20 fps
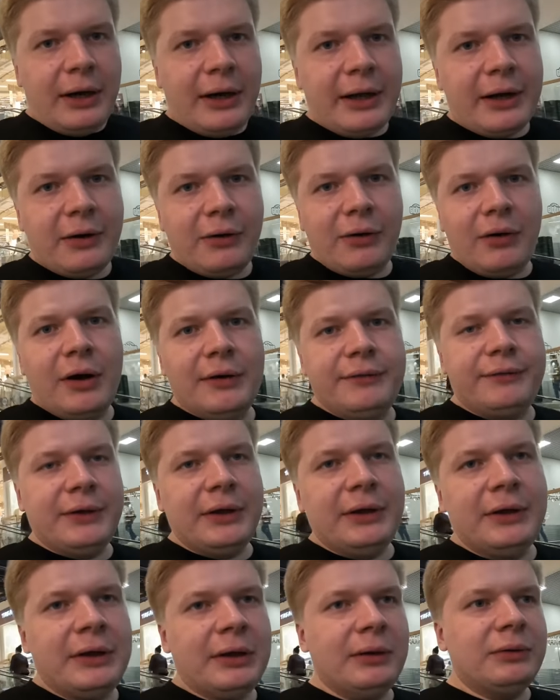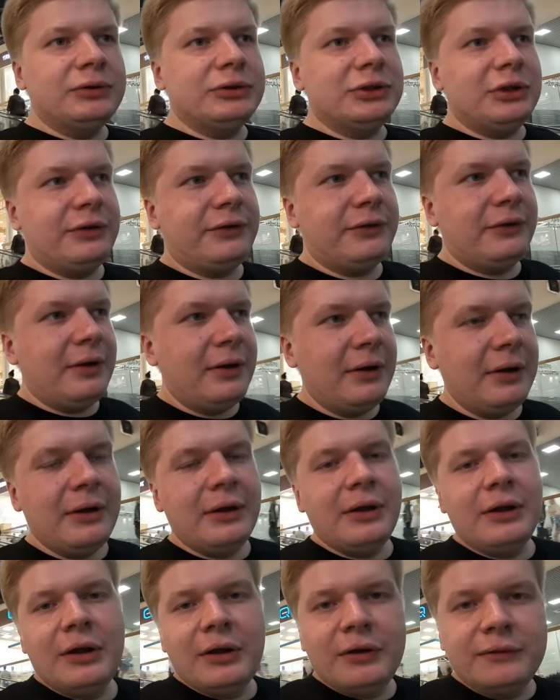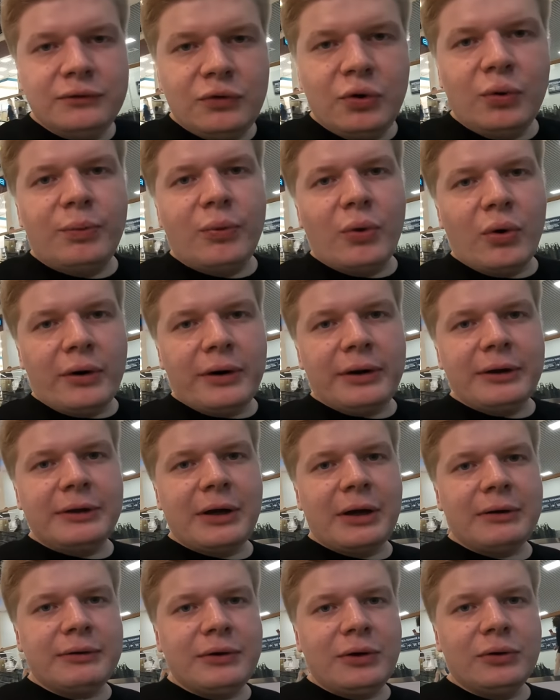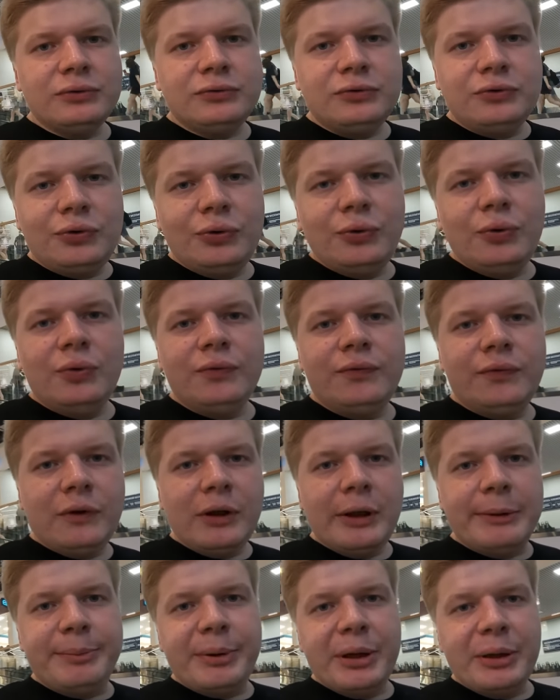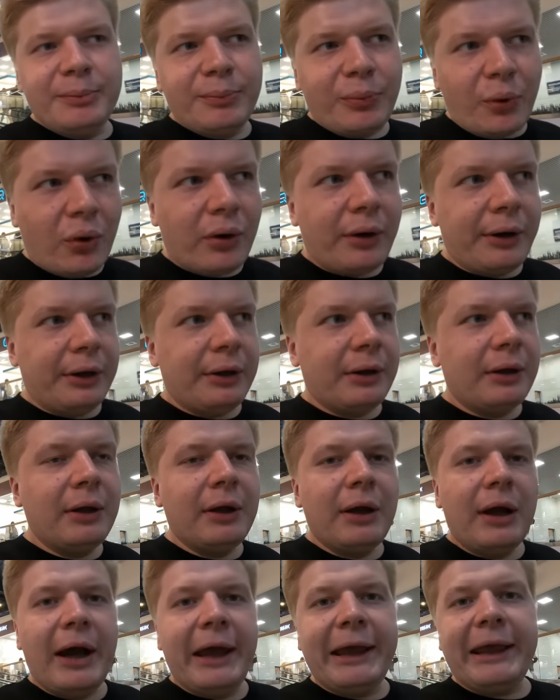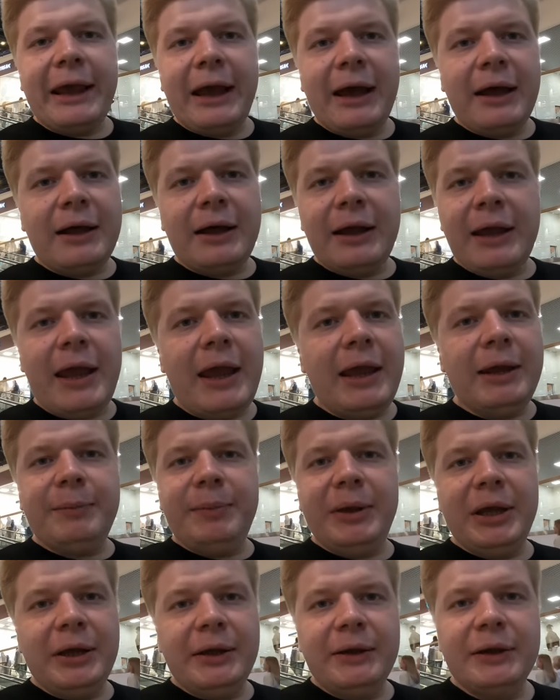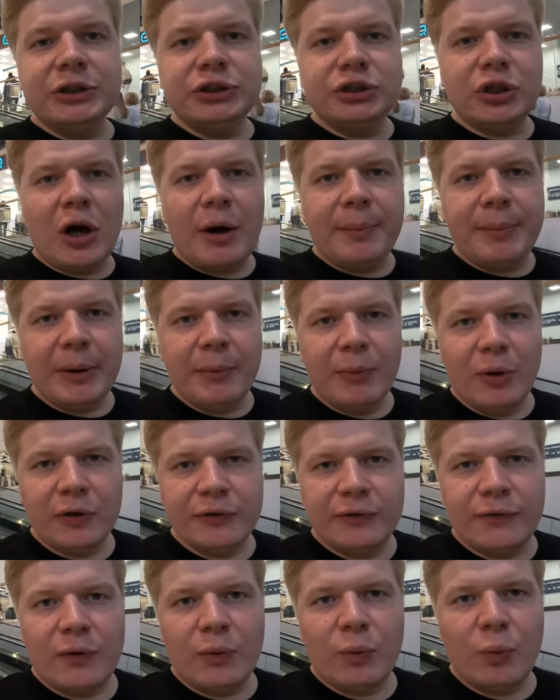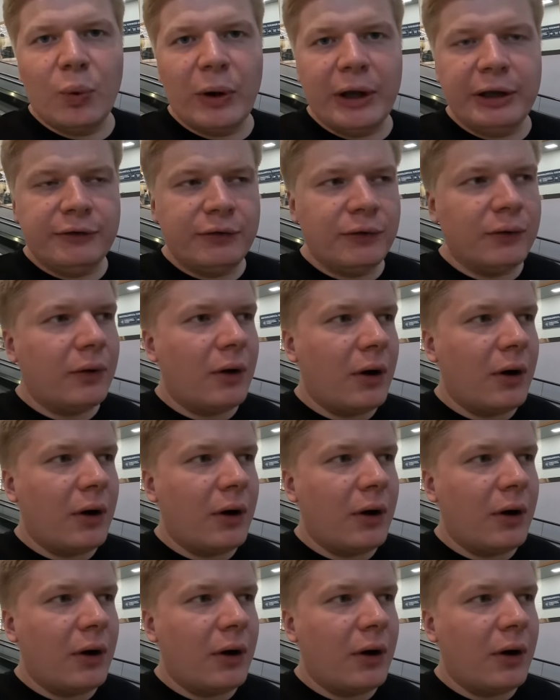Had a coffee. It was just too boring now, you know, too flipping boring. I hate being in the shopping malls for way too